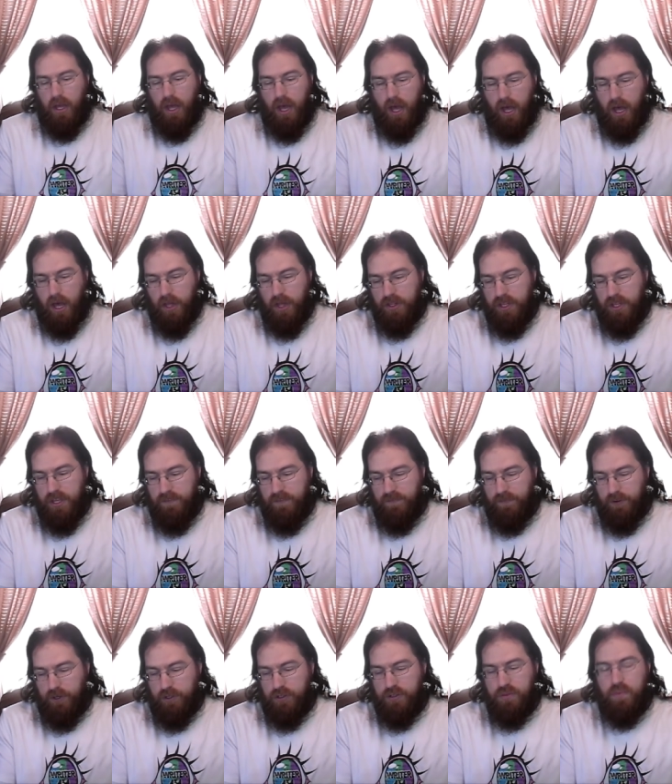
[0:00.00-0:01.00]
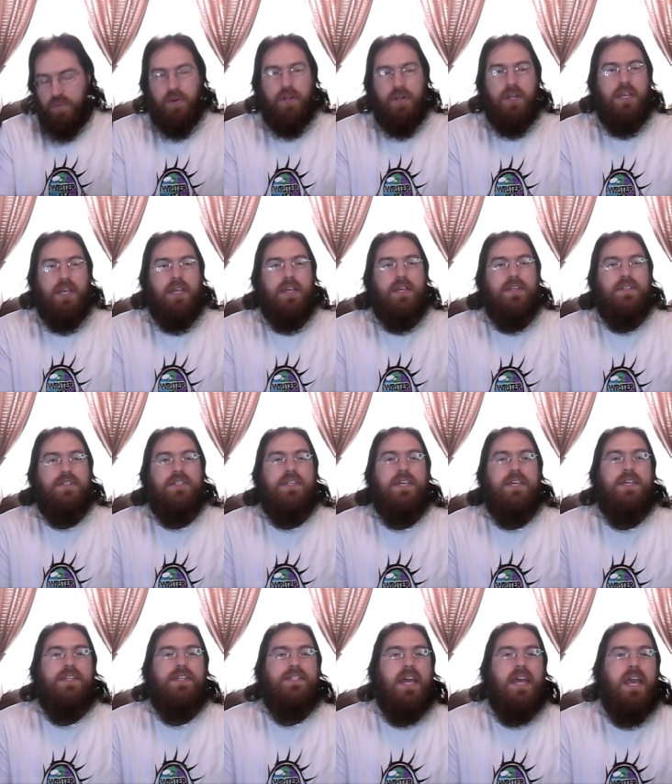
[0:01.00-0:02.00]
Uh, the first one is
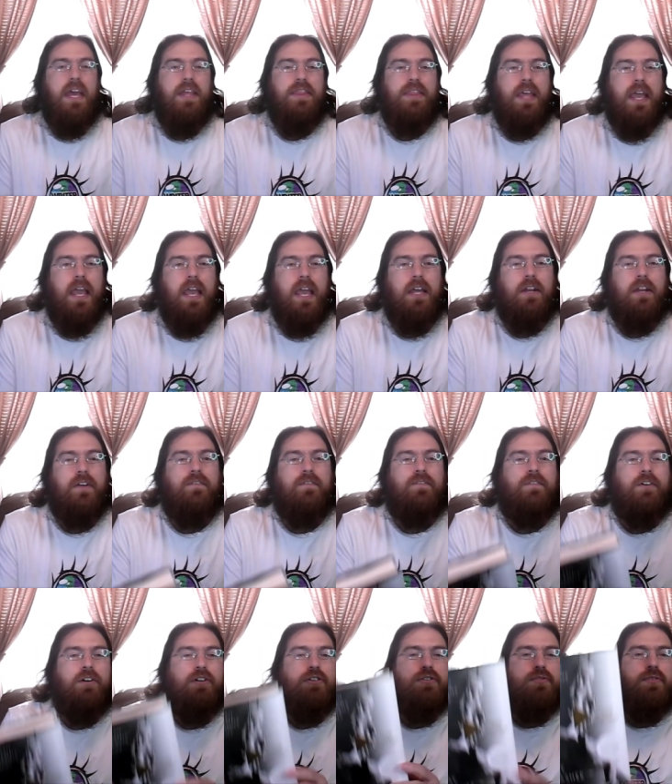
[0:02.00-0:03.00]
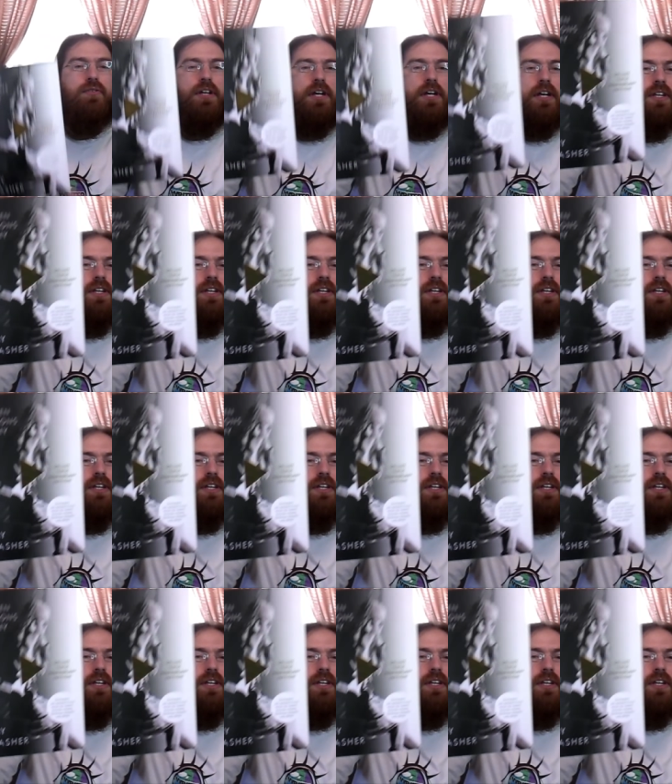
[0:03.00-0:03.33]
the 10th anniversary